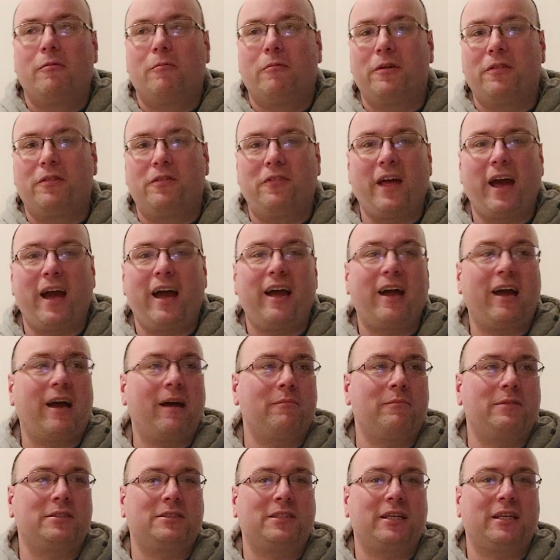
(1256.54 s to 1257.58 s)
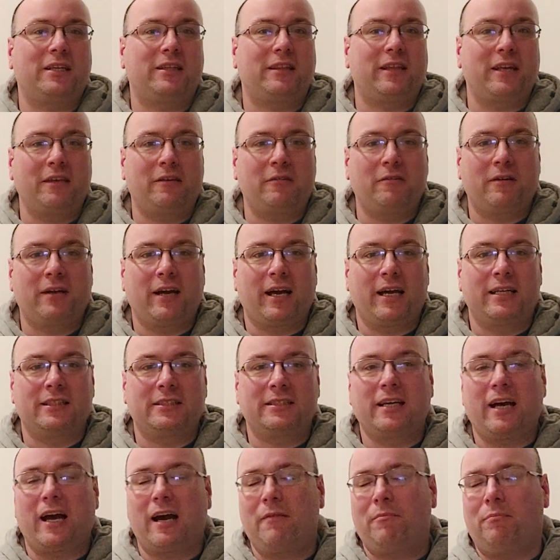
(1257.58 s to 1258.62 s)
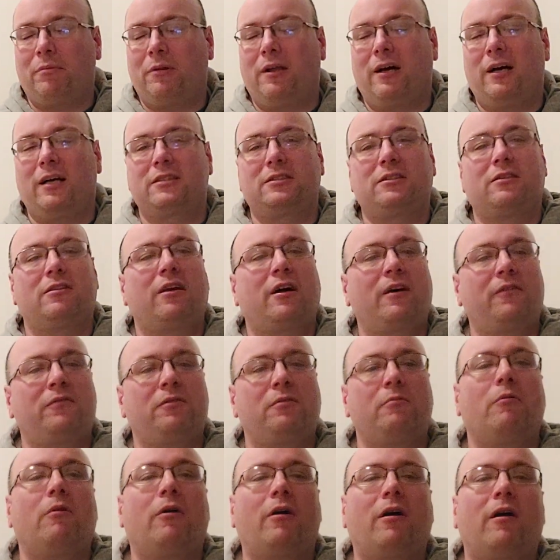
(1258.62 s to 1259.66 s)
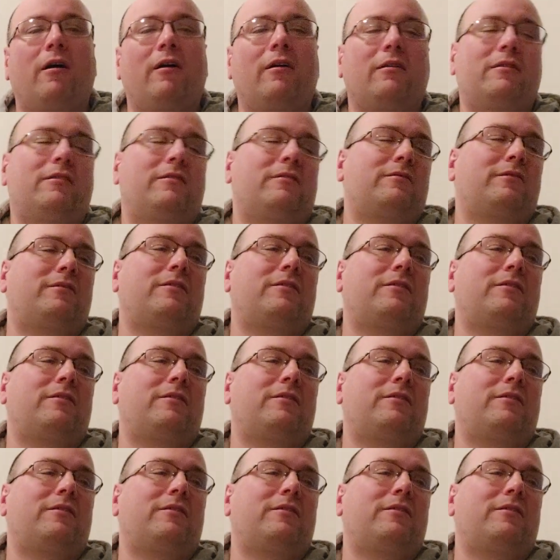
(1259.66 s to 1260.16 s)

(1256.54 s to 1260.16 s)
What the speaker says: With that, I'm going to say thank you guys. God bless. Love you all.